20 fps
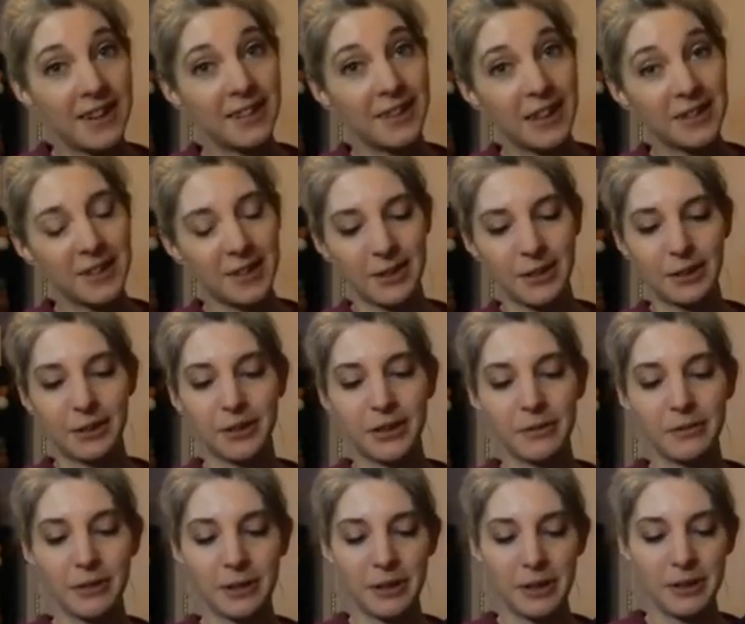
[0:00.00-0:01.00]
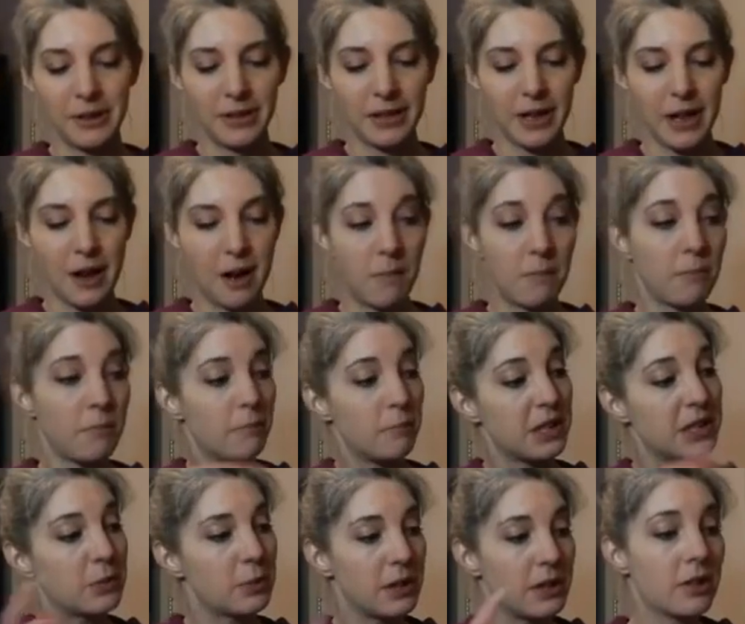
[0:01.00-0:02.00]
that's a little difficult
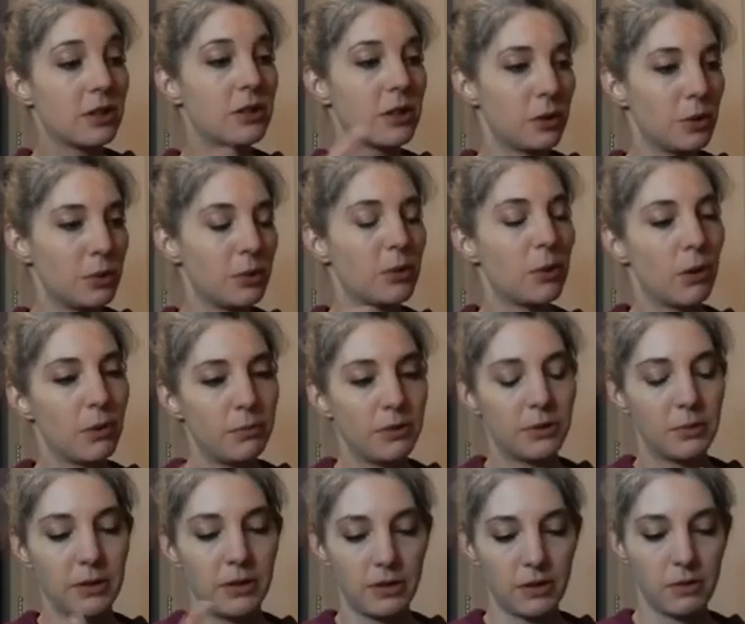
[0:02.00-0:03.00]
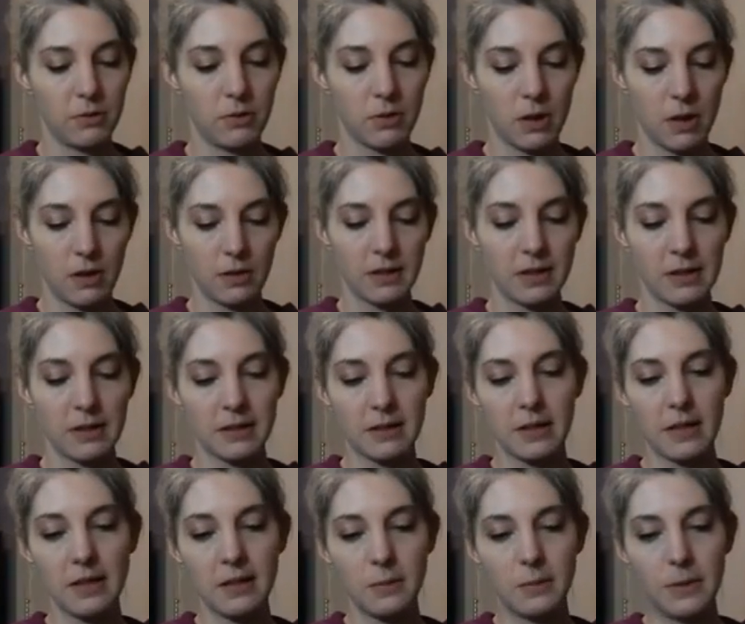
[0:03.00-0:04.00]
between the two, going between the two shawls, is
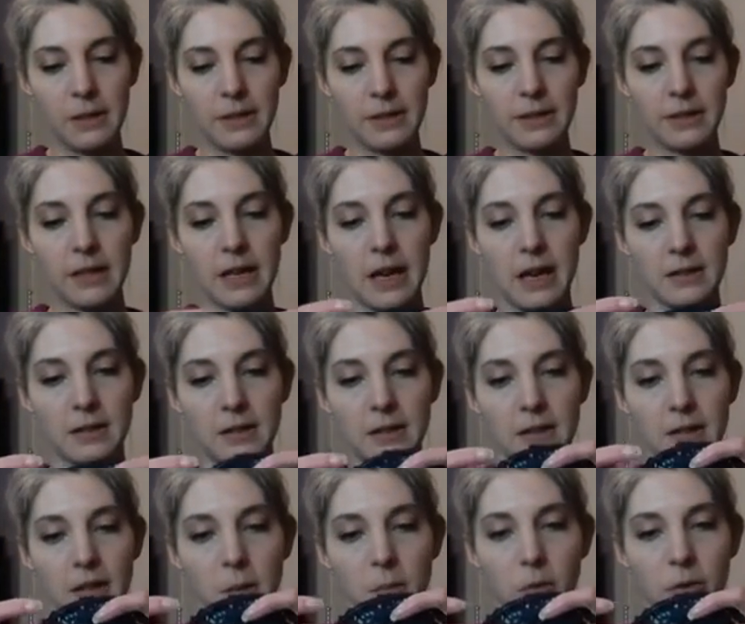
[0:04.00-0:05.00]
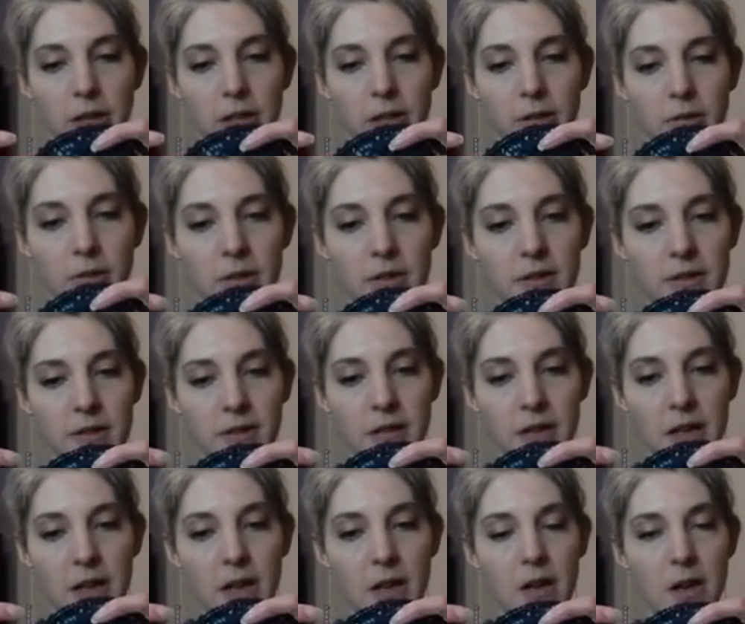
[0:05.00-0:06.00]
this one has a double increase
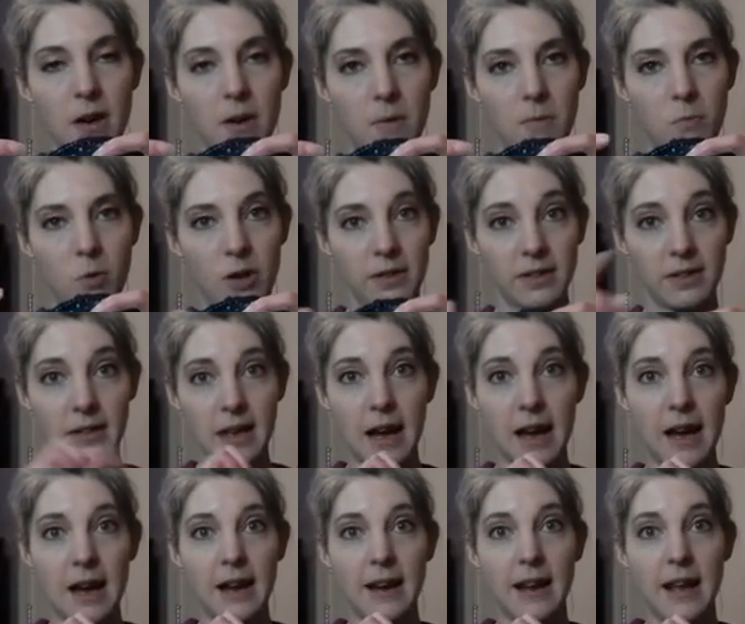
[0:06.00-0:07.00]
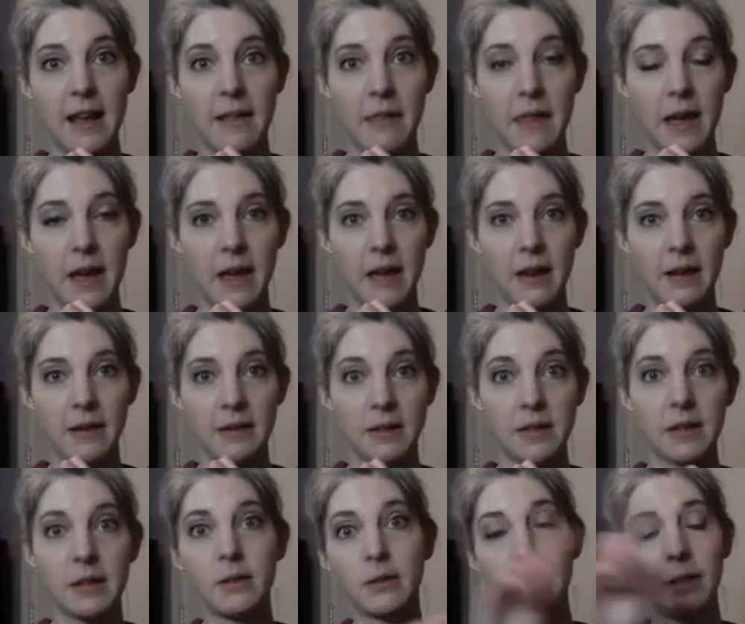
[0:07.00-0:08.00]
on one side and then a
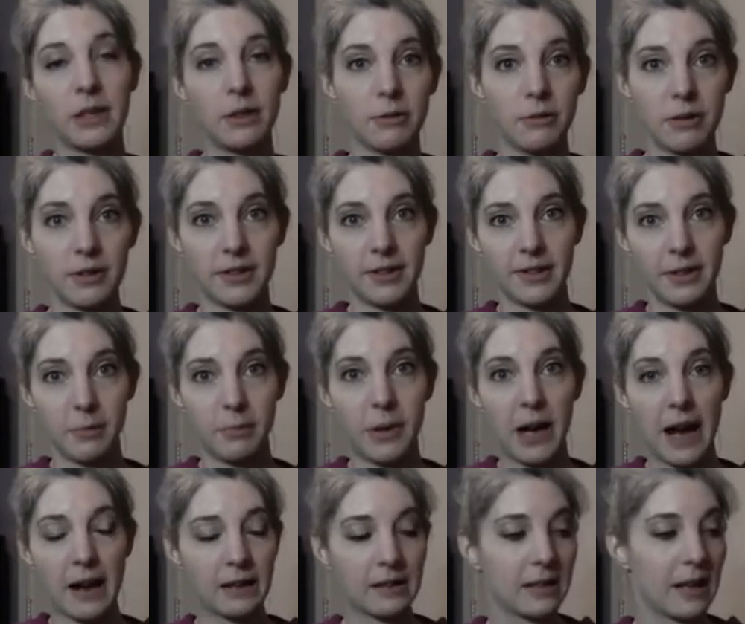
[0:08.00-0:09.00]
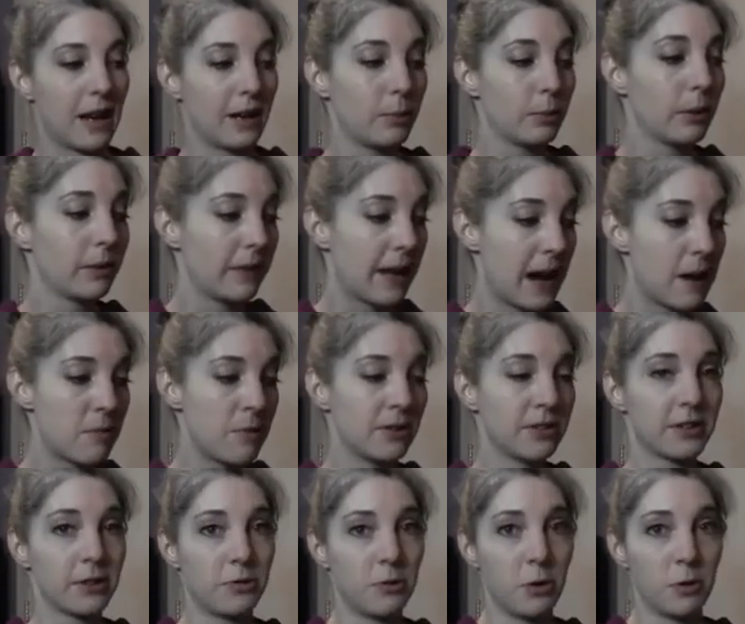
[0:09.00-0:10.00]
single increase on the back side, where that
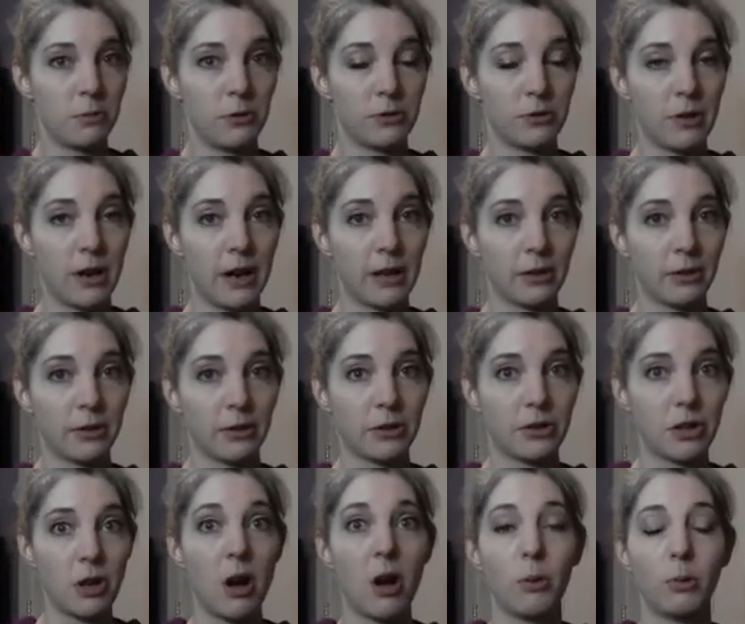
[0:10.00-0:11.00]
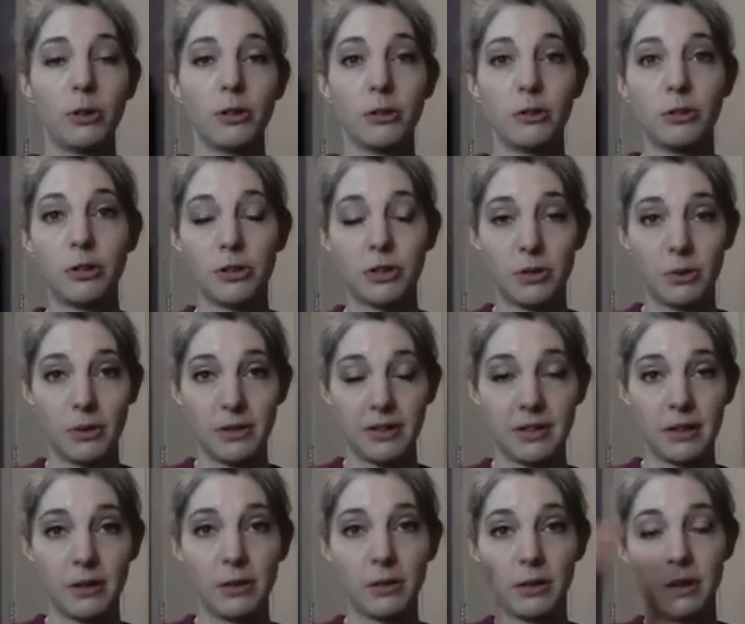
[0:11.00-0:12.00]
one's a normal triangular shawl where you just do a
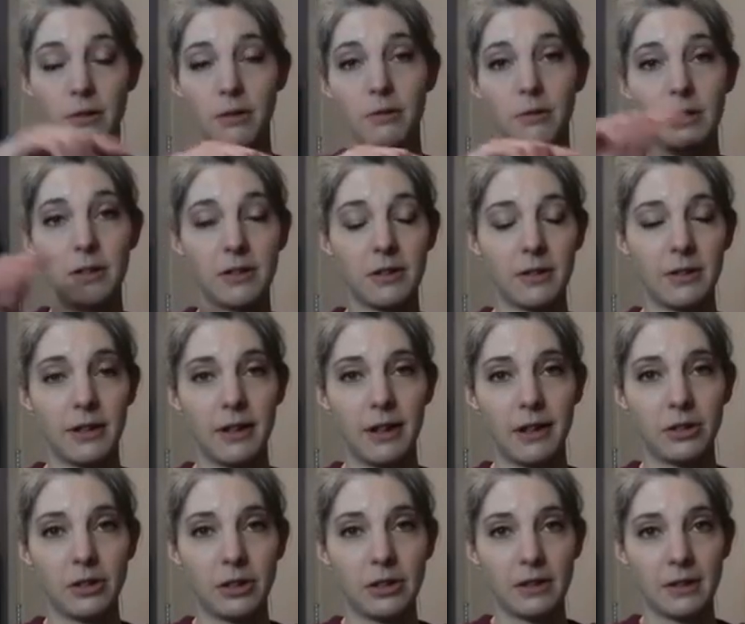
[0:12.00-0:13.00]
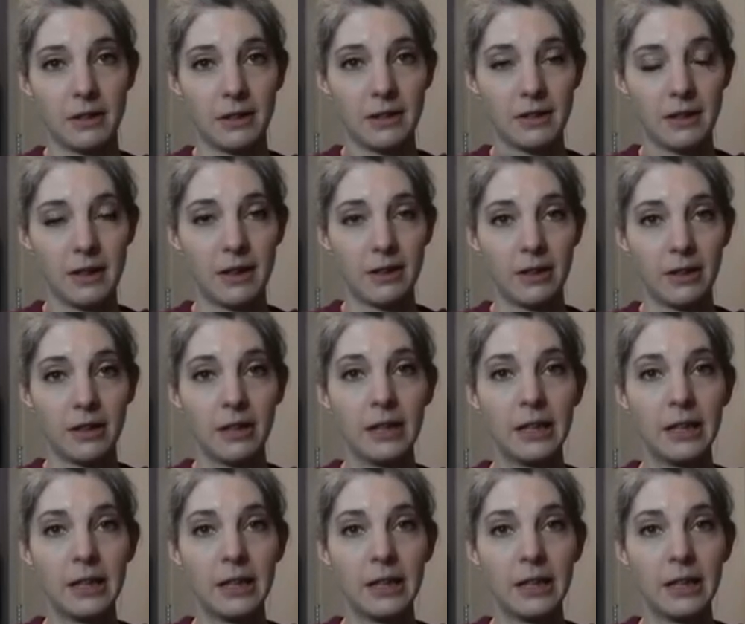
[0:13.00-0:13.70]
single increase on the edges in the center,